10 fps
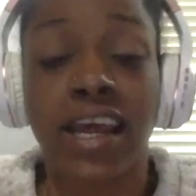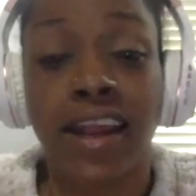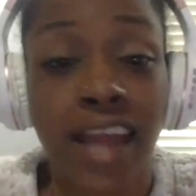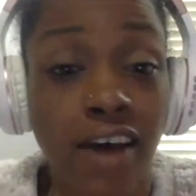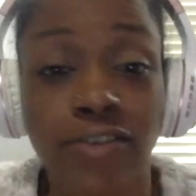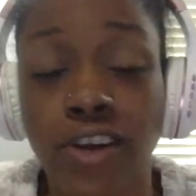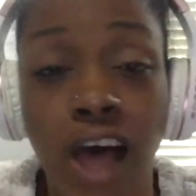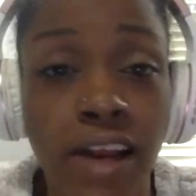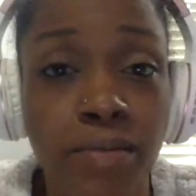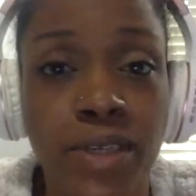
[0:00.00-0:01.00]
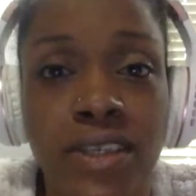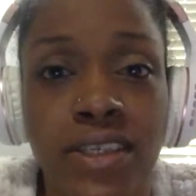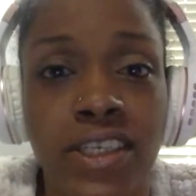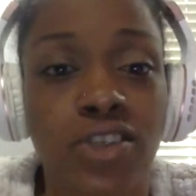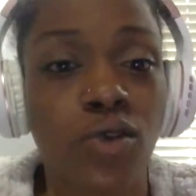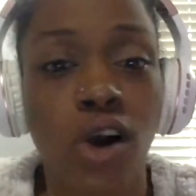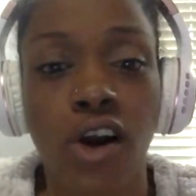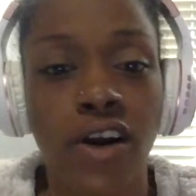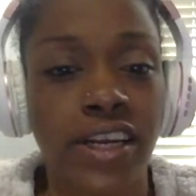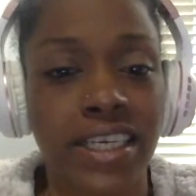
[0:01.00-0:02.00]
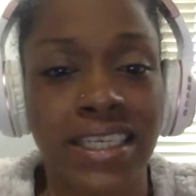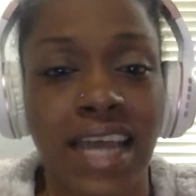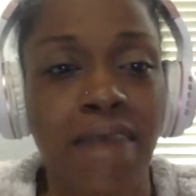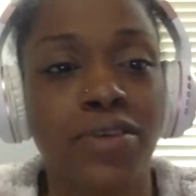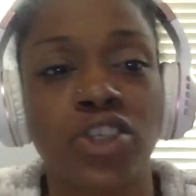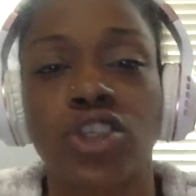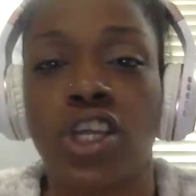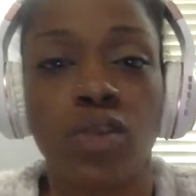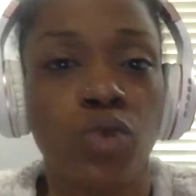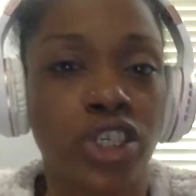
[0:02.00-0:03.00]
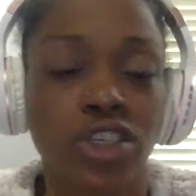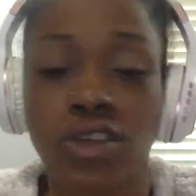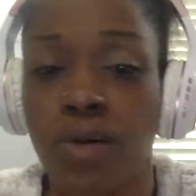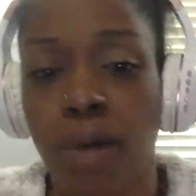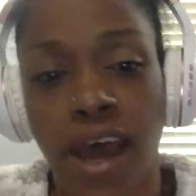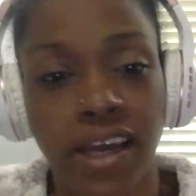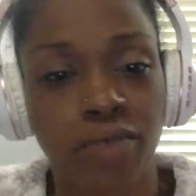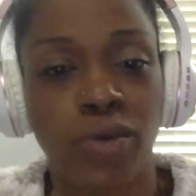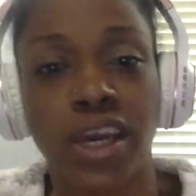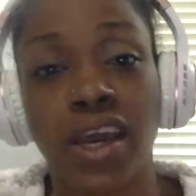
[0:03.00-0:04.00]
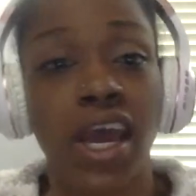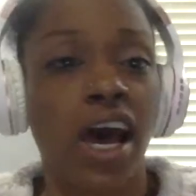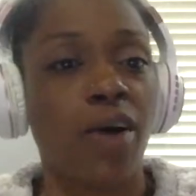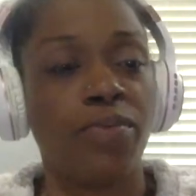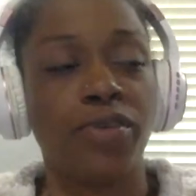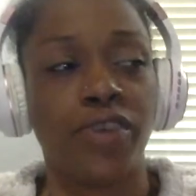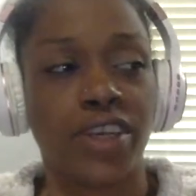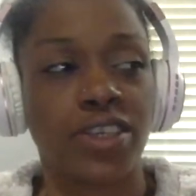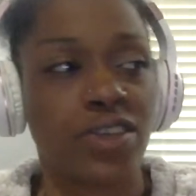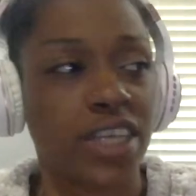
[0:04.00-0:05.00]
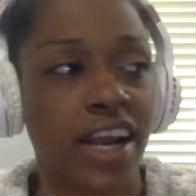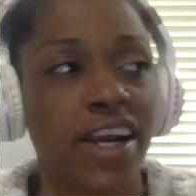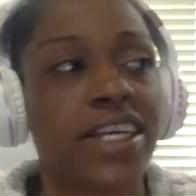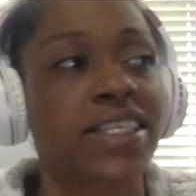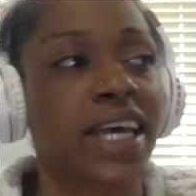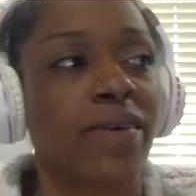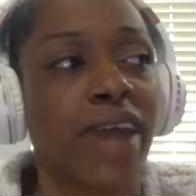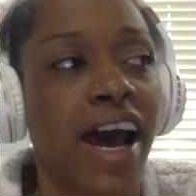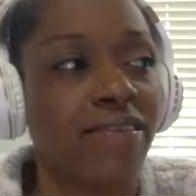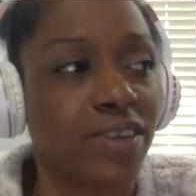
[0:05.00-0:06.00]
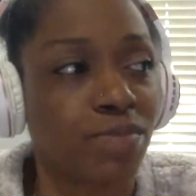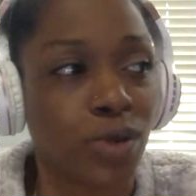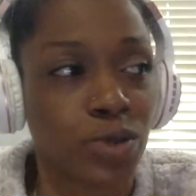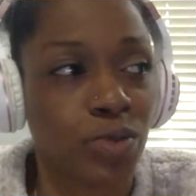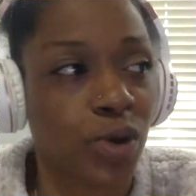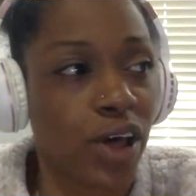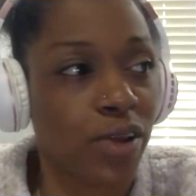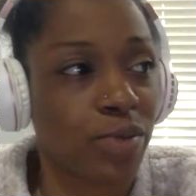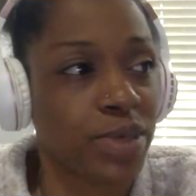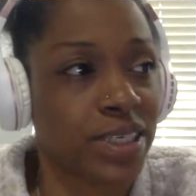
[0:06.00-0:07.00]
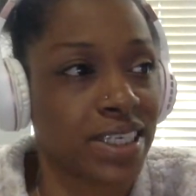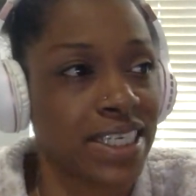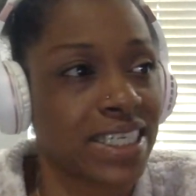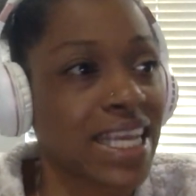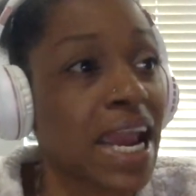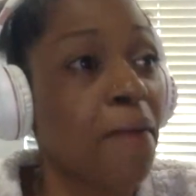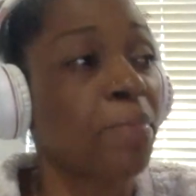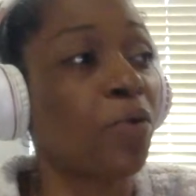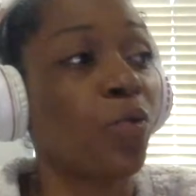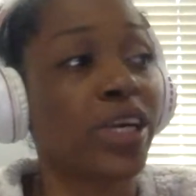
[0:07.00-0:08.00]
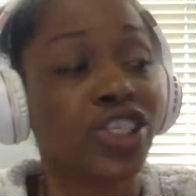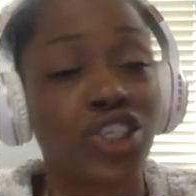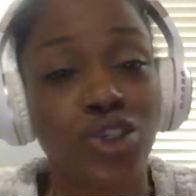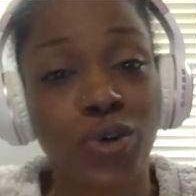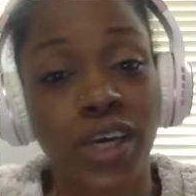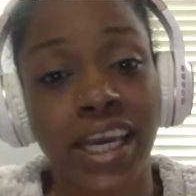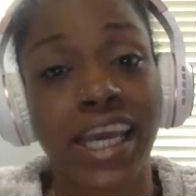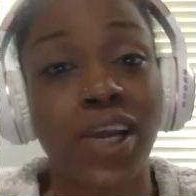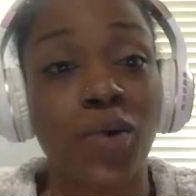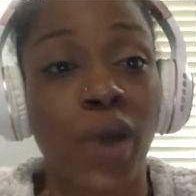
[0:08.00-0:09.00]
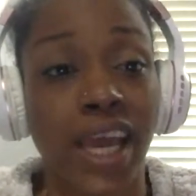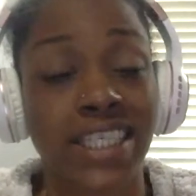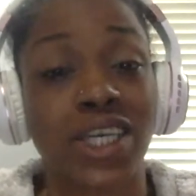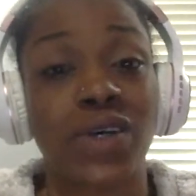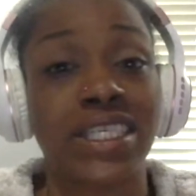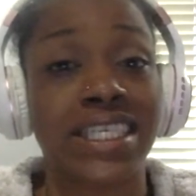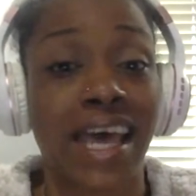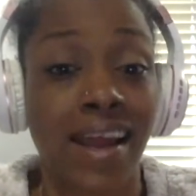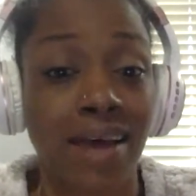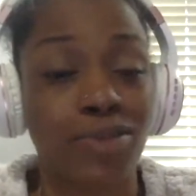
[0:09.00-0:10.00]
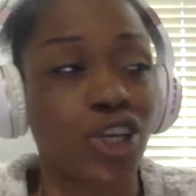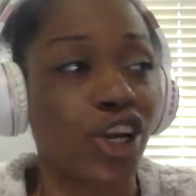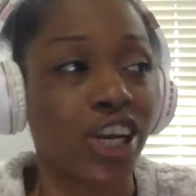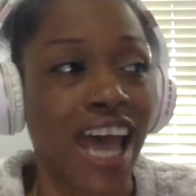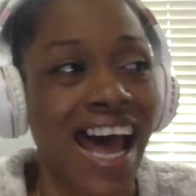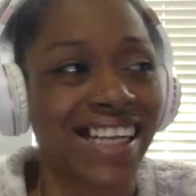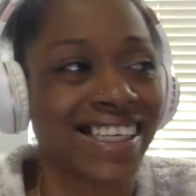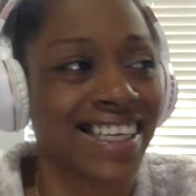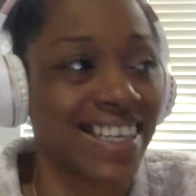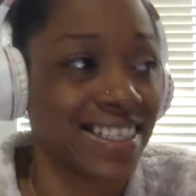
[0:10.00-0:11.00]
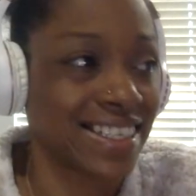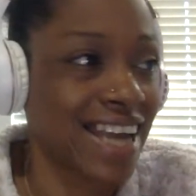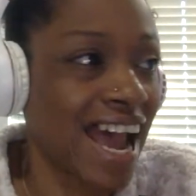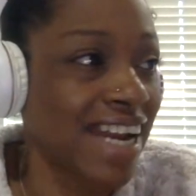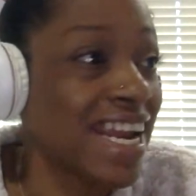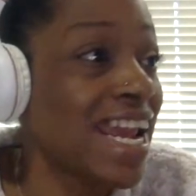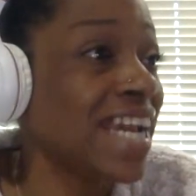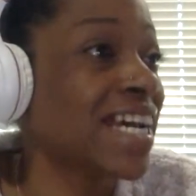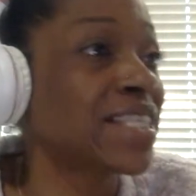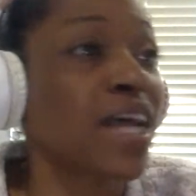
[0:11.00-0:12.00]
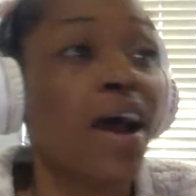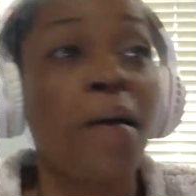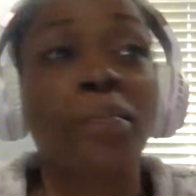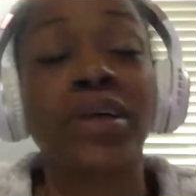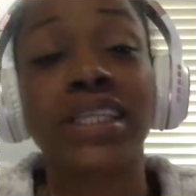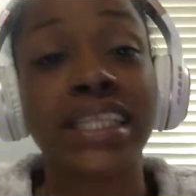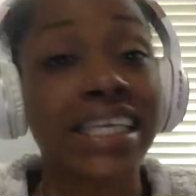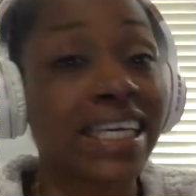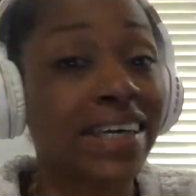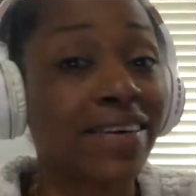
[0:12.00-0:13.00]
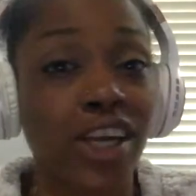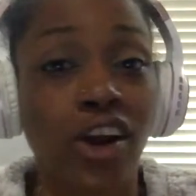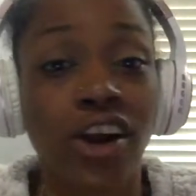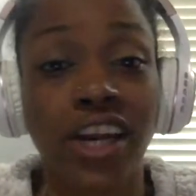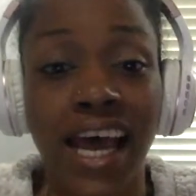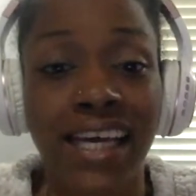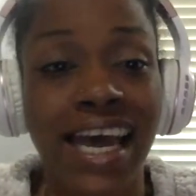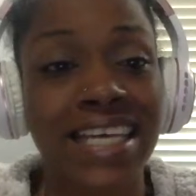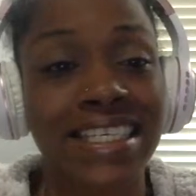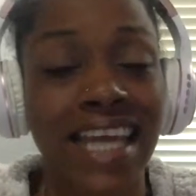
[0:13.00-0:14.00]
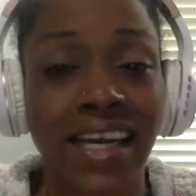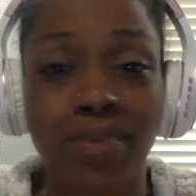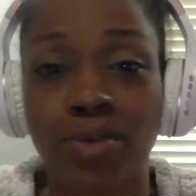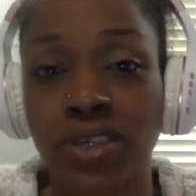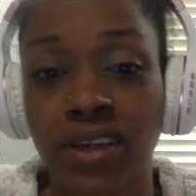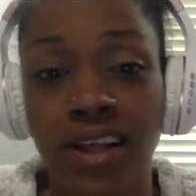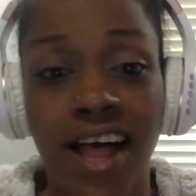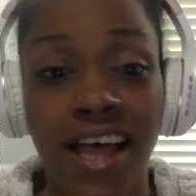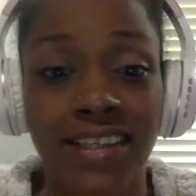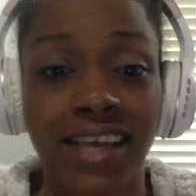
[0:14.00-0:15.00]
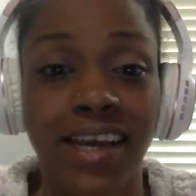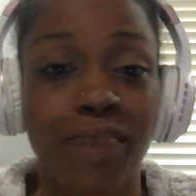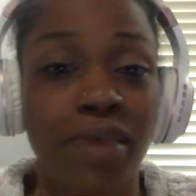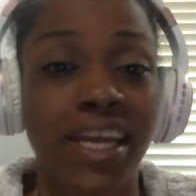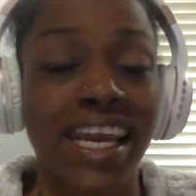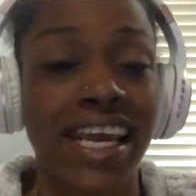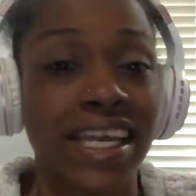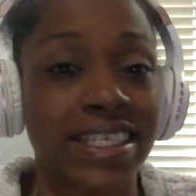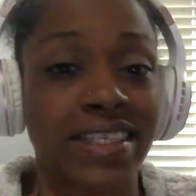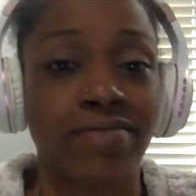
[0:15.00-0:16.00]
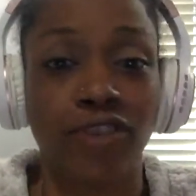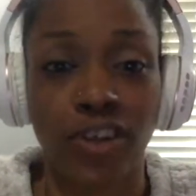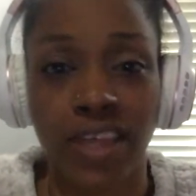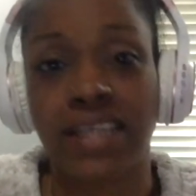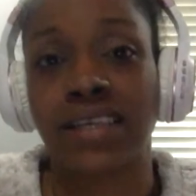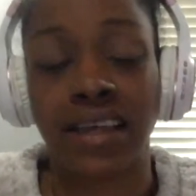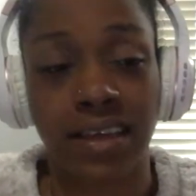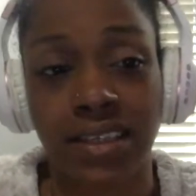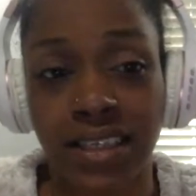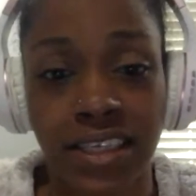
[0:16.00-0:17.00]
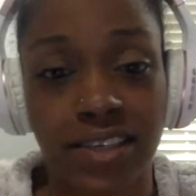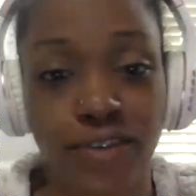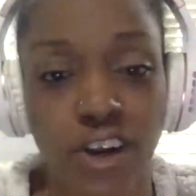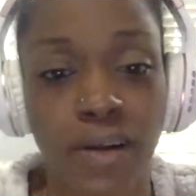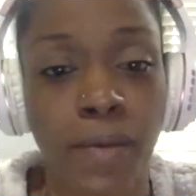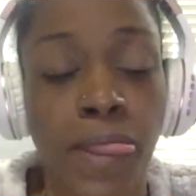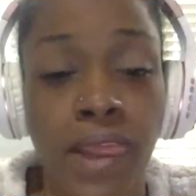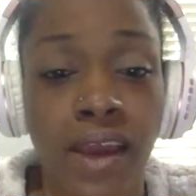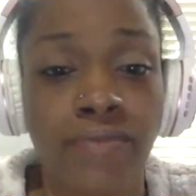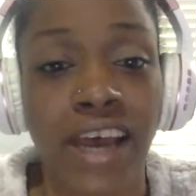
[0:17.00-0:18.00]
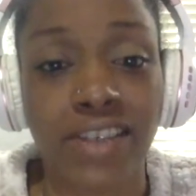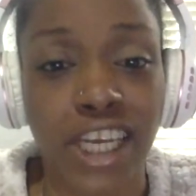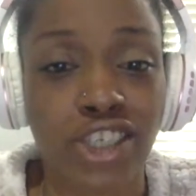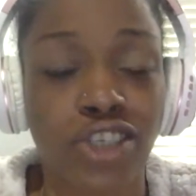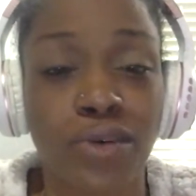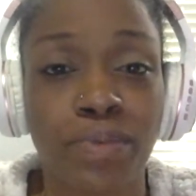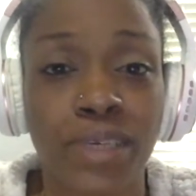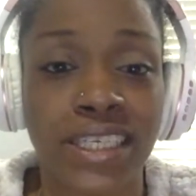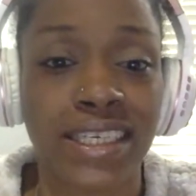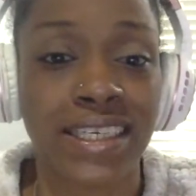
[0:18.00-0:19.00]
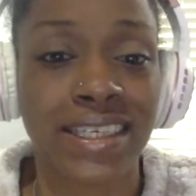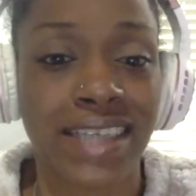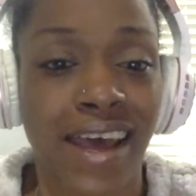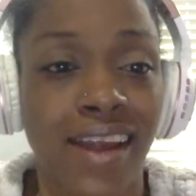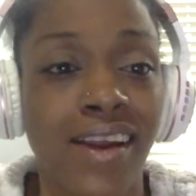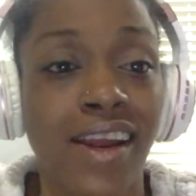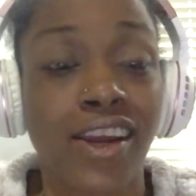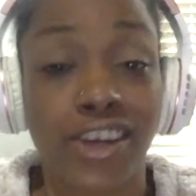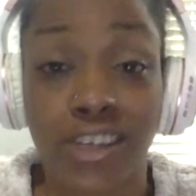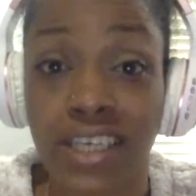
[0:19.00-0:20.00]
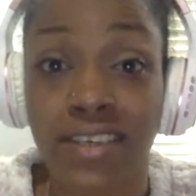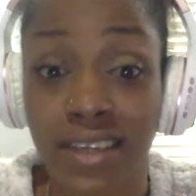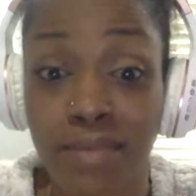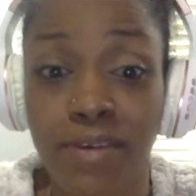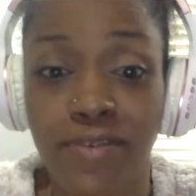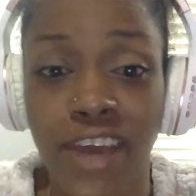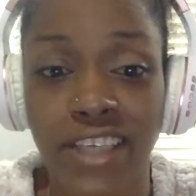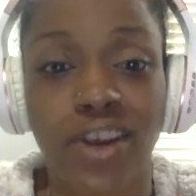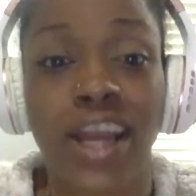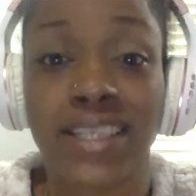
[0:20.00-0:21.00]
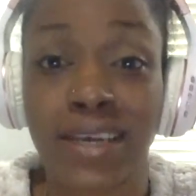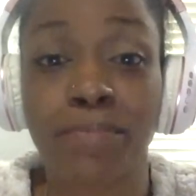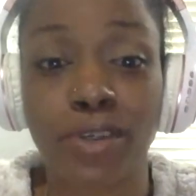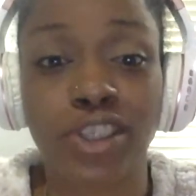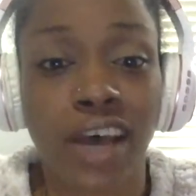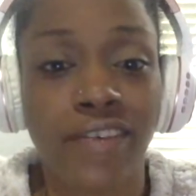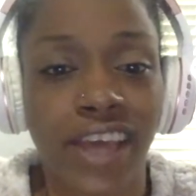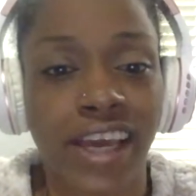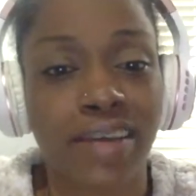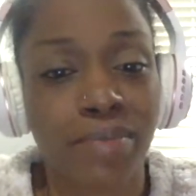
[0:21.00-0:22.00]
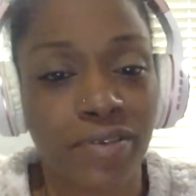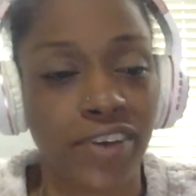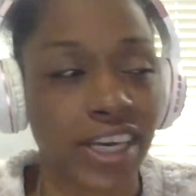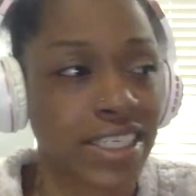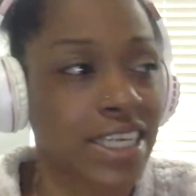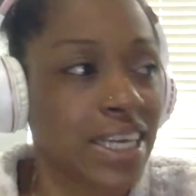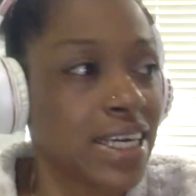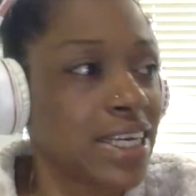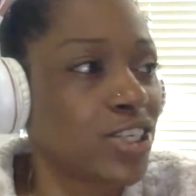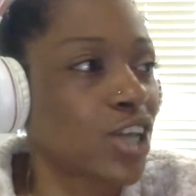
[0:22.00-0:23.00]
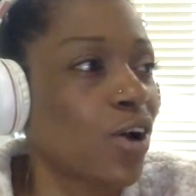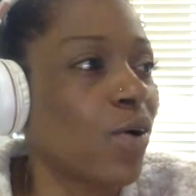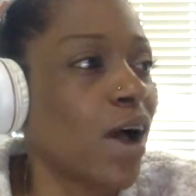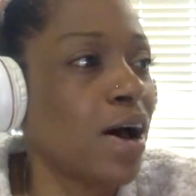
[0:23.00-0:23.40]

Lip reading: Now, for a lot of businesses who are already established, then we just go back and we help you fix those areas like we have with multiple other businesses. But we do it in a way so it's set up so you're not getting denied. Because believe it or not, guys, 90% of clients that come in, it's for things like this. It's for foundational pieces that could easily be fixed, right? Simple stuff that could be fixed. So,